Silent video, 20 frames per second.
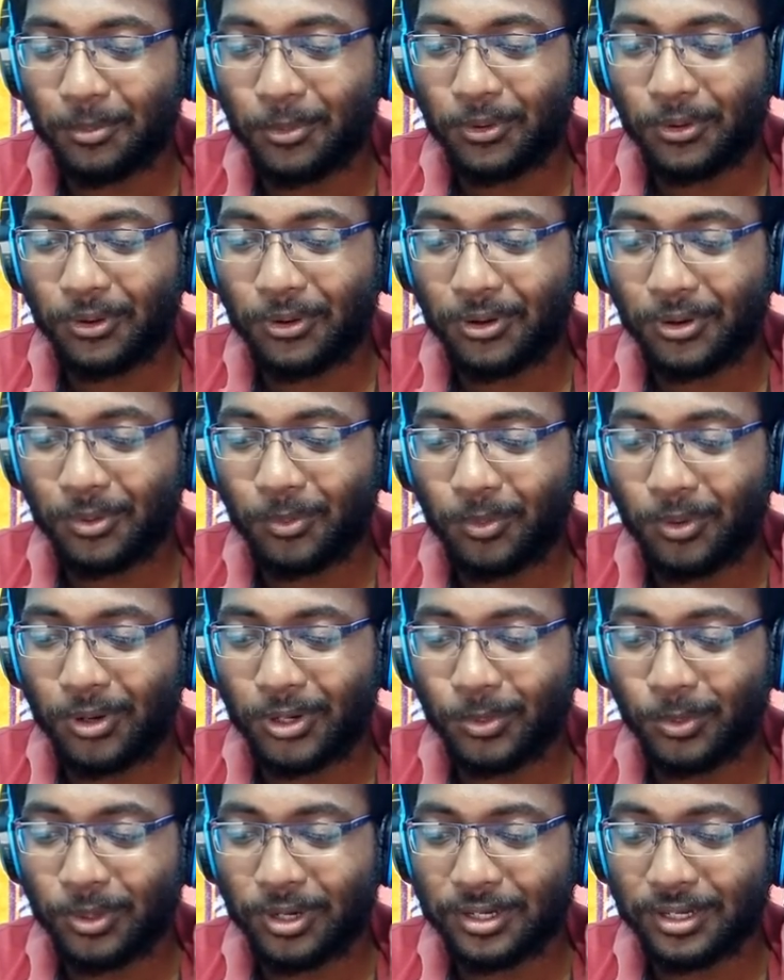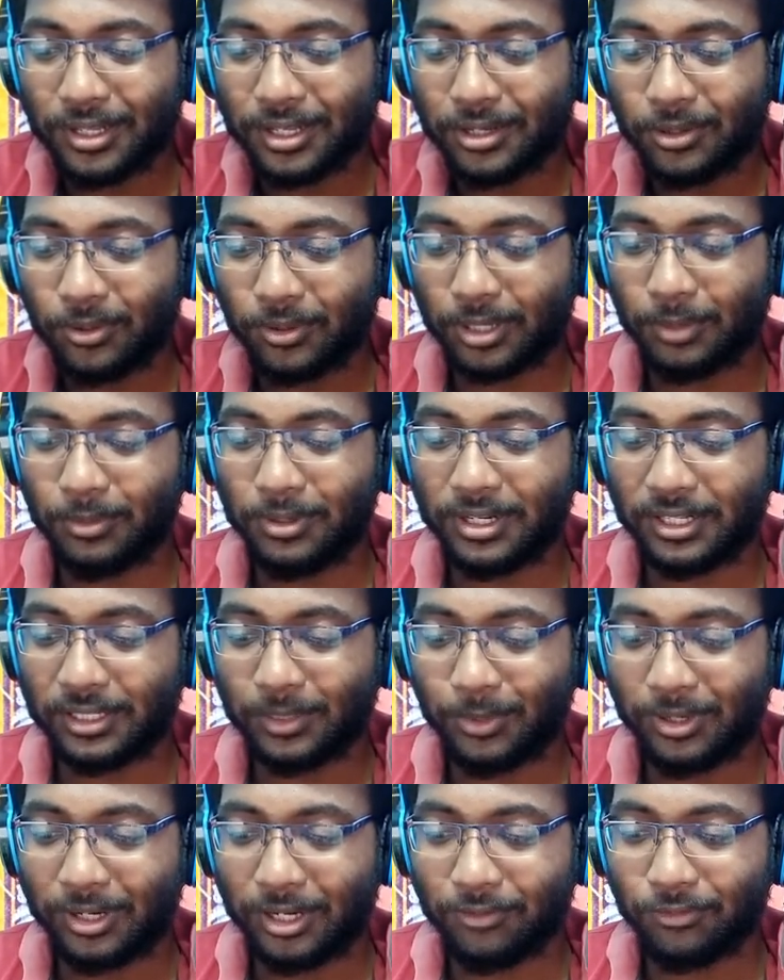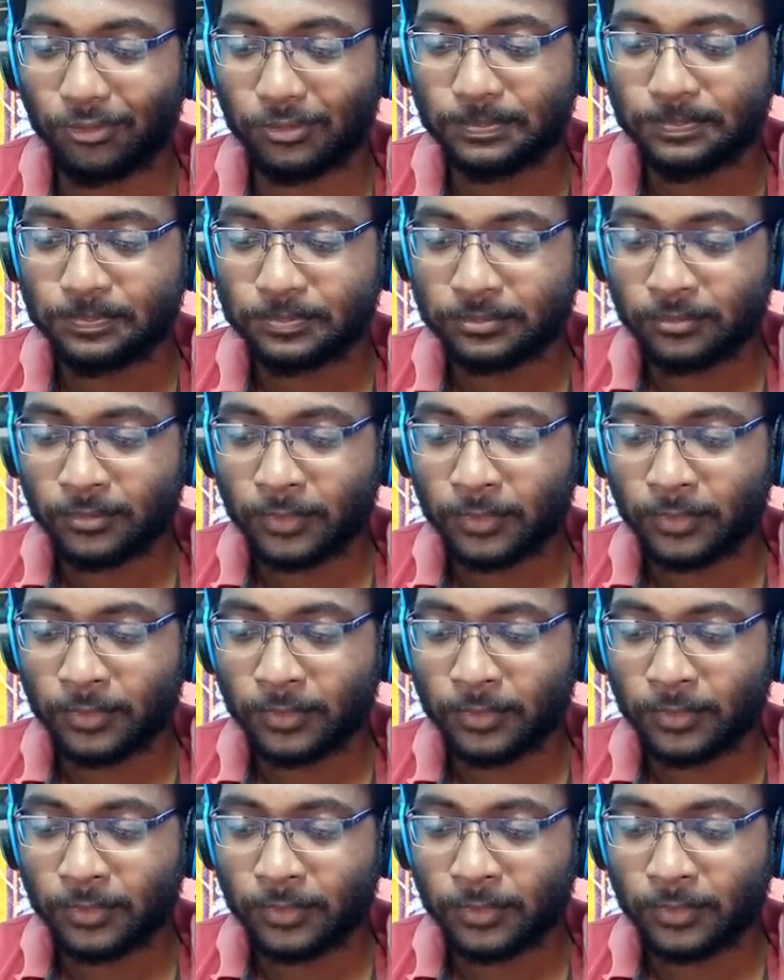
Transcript: Come on, what do I take? Okay, we'll take the win 94.